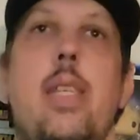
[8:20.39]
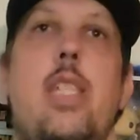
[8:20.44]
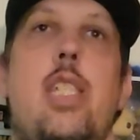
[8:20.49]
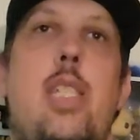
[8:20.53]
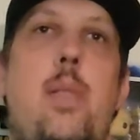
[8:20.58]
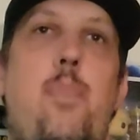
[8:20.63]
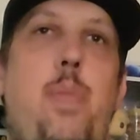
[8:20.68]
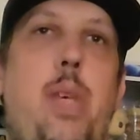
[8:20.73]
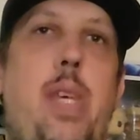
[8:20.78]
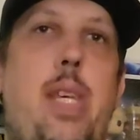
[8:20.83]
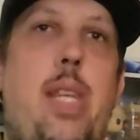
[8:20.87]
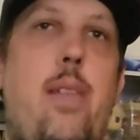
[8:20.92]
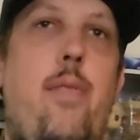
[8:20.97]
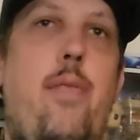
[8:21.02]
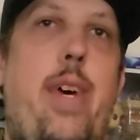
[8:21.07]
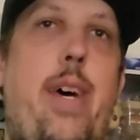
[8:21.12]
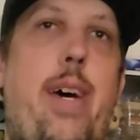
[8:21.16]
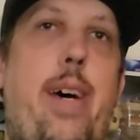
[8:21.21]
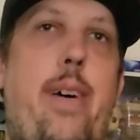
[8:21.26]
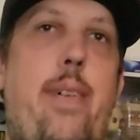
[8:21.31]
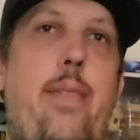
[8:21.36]
Speaking of
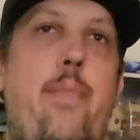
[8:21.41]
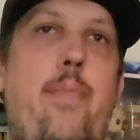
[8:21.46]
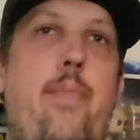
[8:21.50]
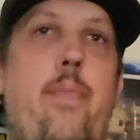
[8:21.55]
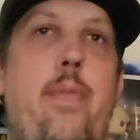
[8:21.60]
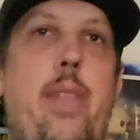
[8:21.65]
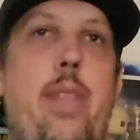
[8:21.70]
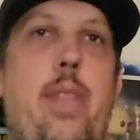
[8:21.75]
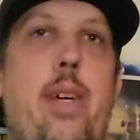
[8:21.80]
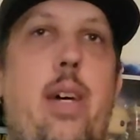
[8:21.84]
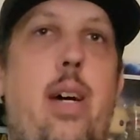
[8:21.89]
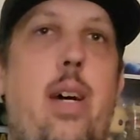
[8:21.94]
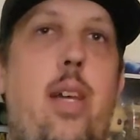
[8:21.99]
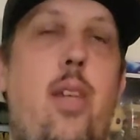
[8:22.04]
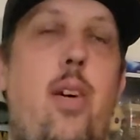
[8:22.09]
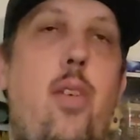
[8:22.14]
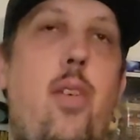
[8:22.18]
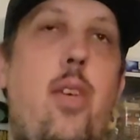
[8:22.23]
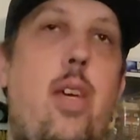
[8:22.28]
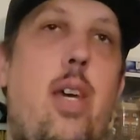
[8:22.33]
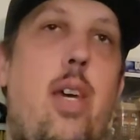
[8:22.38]
that, I
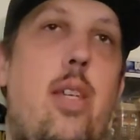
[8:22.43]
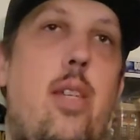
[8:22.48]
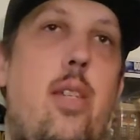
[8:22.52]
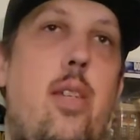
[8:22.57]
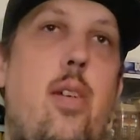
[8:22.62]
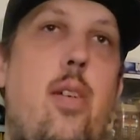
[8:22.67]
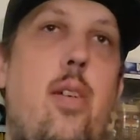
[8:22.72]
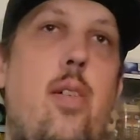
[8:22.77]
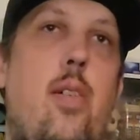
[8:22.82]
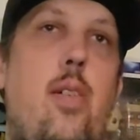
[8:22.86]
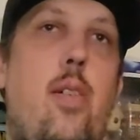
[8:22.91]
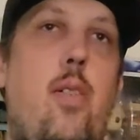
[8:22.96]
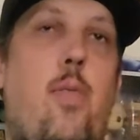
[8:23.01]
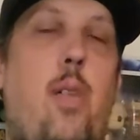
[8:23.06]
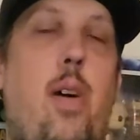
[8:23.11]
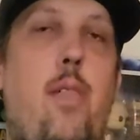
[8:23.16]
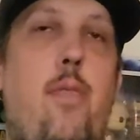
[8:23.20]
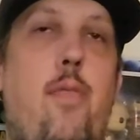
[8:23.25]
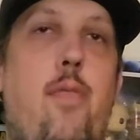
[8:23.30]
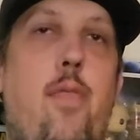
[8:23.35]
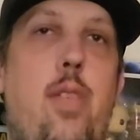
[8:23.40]
know you guys, uh, your
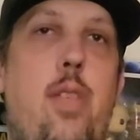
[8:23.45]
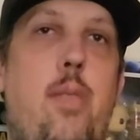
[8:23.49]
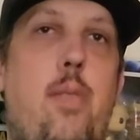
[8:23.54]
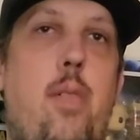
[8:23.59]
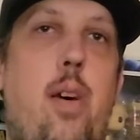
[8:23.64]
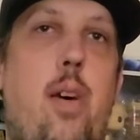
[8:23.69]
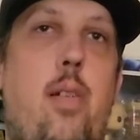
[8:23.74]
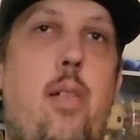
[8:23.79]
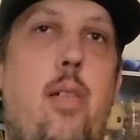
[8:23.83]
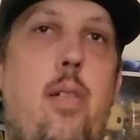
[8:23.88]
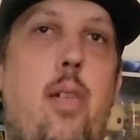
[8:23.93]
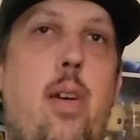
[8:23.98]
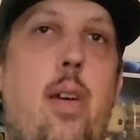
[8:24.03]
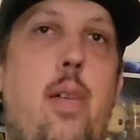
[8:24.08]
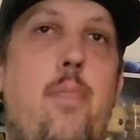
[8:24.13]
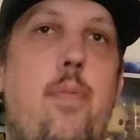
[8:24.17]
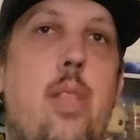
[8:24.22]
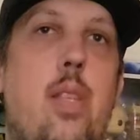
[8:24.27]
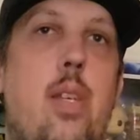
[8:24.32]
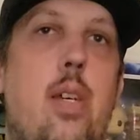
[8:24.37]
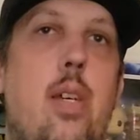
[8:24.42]
wife won the lottery, right?
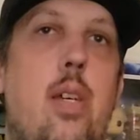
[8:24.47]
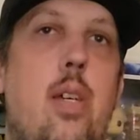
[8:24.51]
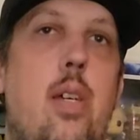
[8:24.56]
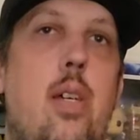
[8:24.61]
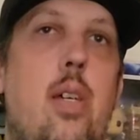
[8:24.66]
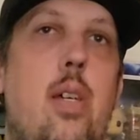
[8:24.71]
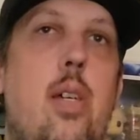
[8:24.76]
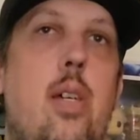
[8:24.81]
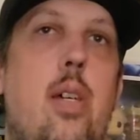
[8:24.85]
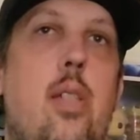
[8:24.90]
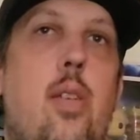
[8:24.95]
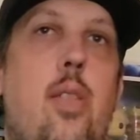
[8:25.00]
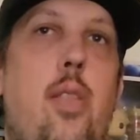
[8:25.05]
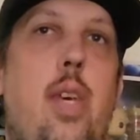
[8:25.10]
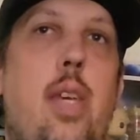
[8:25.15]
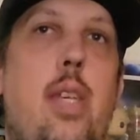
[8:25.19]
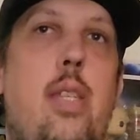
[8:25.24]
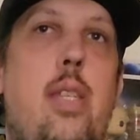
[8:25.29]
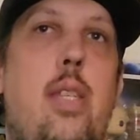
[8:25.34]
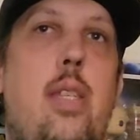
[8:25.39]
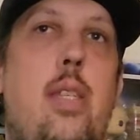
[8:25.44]
So
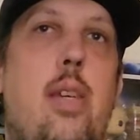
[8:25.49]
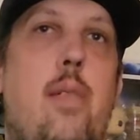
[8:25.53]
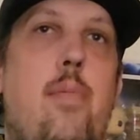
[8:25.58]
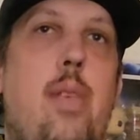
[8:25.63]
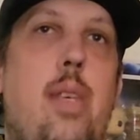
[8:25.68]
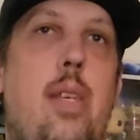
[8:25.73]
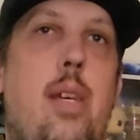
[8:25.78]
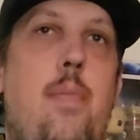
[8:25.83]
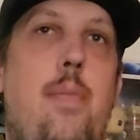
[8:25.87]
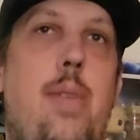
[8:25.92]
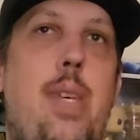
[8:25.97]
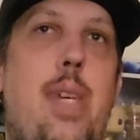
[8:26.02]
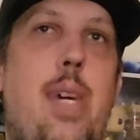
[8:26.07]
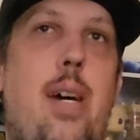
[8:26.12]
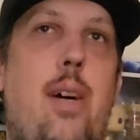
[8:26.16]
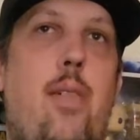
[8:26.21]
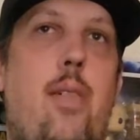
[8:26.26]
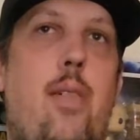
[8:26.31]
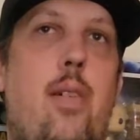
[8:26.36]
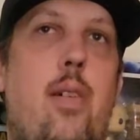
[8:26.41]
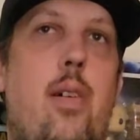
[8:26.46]
they see something coming
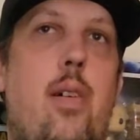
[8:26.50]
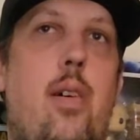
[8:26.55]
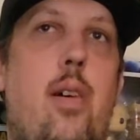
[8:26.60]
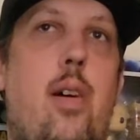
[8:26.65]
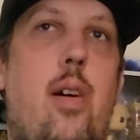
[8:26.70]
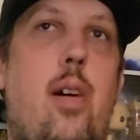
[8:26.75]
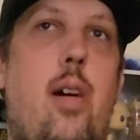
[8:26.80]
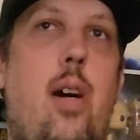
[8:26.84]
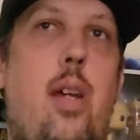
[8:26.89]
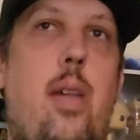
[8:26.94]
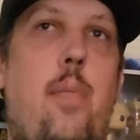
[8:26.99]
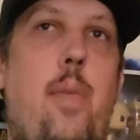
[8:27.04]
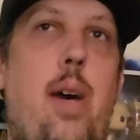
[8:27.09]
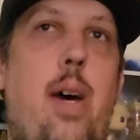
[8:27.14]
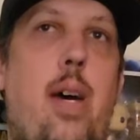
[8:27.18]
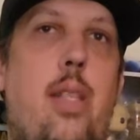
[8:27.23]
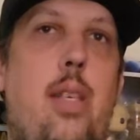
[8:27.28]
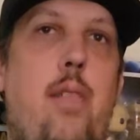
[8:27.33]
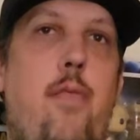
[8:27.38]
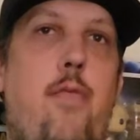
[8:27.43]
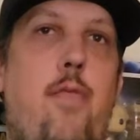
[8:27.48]
out
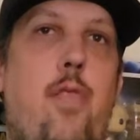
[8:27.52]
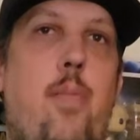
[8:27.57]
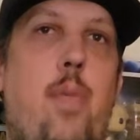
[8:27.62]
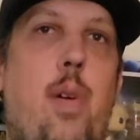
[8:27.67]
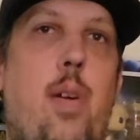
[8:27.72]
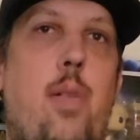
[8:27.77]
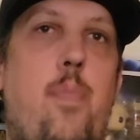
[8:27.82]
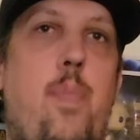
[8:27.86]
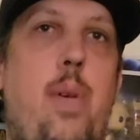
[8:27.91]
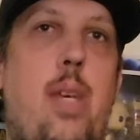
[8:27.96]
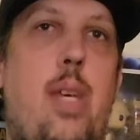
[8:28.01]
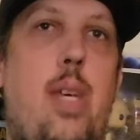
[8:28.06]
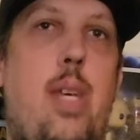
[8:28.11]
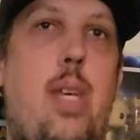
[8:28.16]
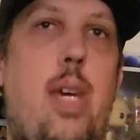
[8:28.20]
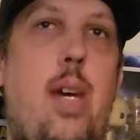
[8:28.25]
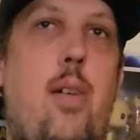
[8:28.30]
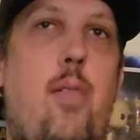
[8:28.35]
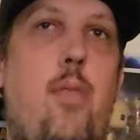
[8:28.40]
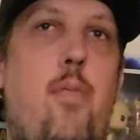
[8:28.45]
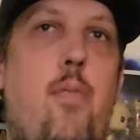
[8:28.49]
automatically from our bank
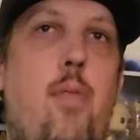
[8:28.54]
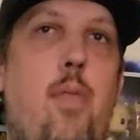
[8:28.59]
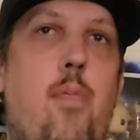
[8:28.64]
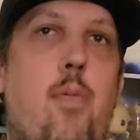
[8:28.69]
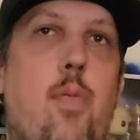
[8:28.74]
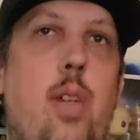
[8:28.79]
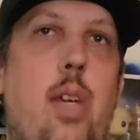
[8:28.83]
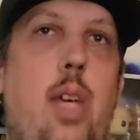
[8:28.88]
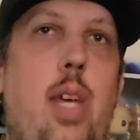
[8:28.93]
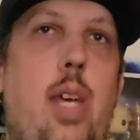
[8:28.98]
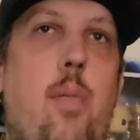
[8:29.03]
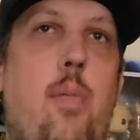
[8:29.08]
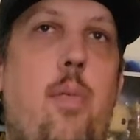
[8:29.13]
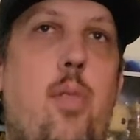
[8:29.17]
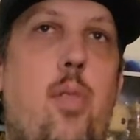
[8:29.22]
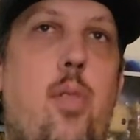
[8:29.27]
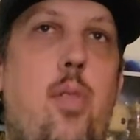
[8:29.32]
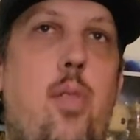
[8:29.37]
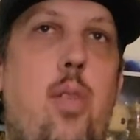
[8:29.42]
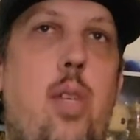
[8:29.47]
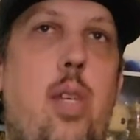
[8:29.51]
account. We weren't
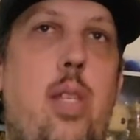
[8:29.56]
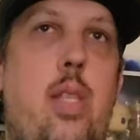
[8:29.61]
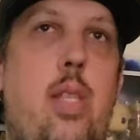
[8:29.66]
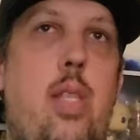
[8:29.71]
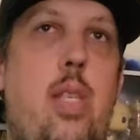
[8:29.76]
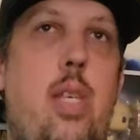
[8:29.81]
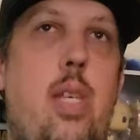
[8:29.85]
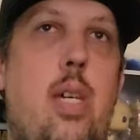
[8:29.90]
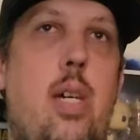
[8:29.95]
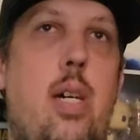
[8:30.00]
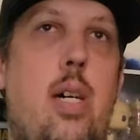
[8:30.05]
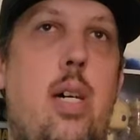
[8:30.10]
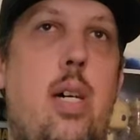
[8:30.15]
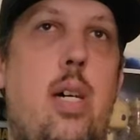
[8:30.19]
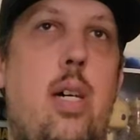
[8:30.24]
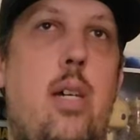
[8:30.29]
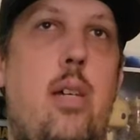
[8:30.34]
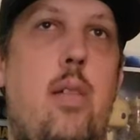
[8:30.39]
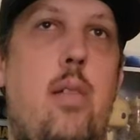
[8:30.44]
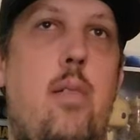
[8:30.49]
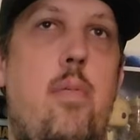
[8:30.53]
able to get the
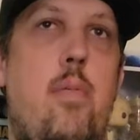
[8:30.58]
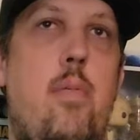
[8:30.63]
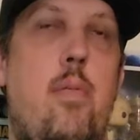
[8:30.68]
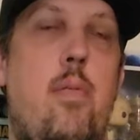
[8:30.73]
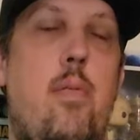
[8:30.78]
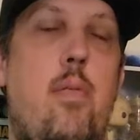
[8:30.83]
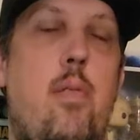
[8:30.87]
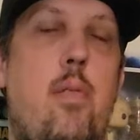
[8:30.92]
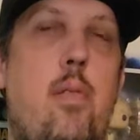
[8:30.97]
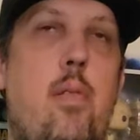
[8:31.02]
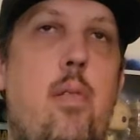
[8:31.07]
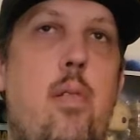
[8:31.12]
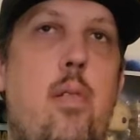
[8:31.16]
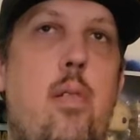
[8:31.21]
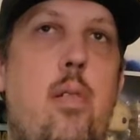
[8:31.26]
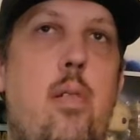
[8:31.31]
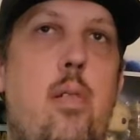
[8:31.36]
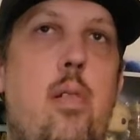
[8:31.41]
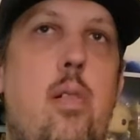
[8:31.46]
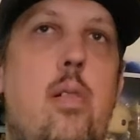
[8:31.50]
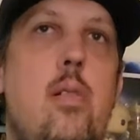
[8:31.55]
uh,
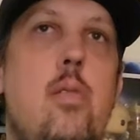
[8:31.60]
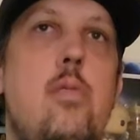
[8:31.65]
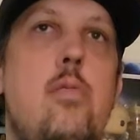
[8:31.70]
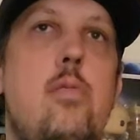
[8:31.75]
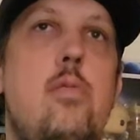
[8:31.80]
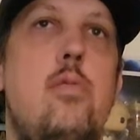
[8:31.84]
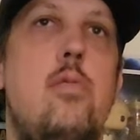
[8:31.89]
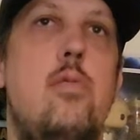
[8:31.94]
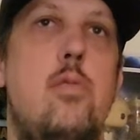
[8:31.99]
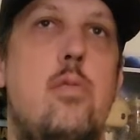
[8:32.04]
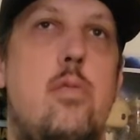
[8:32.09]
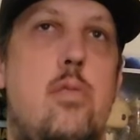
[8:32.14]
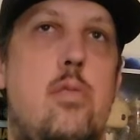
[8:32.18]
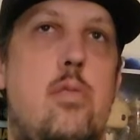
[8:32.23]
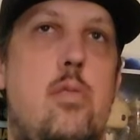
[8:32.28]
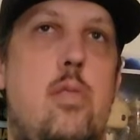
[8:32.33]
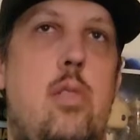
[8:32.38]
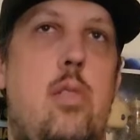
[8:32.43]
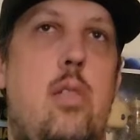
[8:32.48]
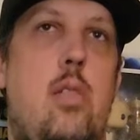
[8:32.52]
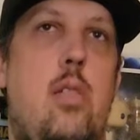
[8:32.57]

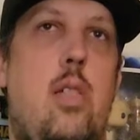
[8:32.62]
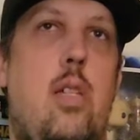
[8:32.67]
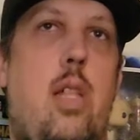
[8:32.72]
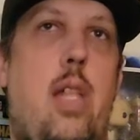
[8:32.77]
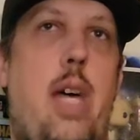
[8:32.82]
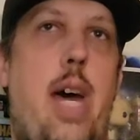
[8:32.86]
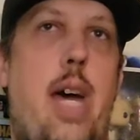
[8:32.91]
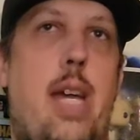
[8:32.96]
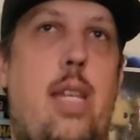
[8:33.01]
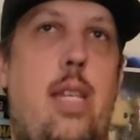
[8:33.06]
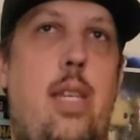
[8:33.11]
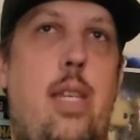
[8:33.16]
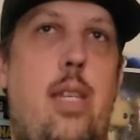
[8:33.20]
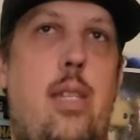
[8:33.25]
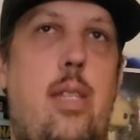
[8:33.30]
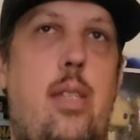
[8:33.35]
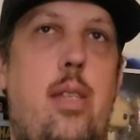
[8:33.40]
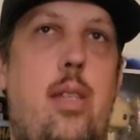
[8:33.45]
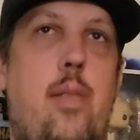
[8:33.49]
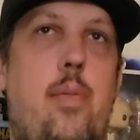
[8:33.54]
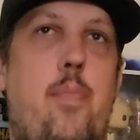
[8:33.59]

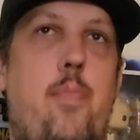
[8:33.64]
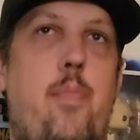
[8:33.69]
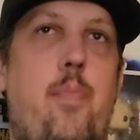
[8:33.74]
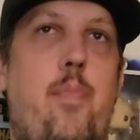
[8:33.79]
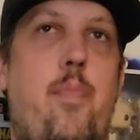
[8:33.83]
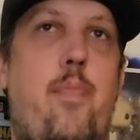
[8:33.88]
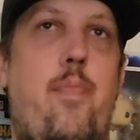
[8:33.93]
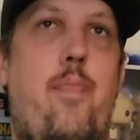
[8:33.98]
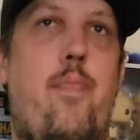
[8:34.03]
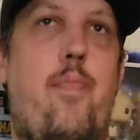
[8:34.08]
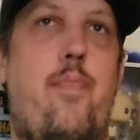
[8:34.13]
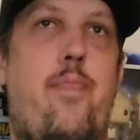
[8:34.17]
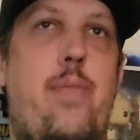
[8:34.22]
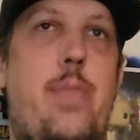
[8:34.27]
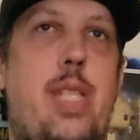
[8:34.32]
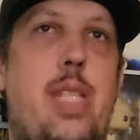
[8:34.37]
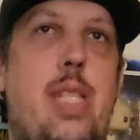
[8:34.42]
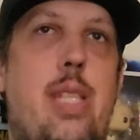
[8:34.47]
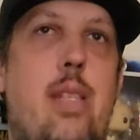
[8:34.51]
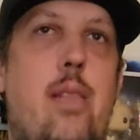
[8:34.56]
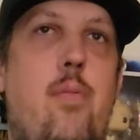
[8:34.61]
Galactus,
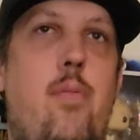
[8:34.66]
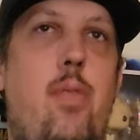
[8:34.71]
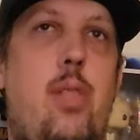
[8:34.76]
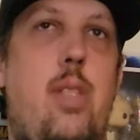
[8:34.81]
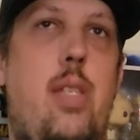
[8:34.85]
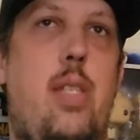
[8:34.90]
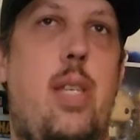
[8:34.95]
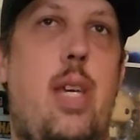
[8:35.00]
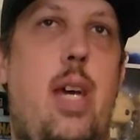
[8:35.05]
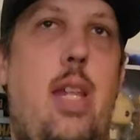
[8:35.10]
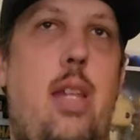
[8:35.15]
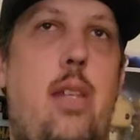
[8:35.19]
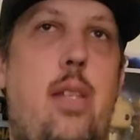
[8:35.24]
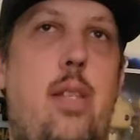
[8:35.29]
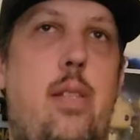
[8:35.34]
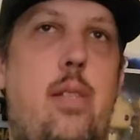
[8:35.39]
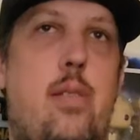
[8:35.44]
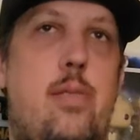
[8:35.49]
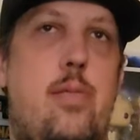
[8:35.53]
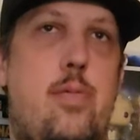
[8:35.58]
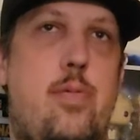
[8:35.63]
which is kind of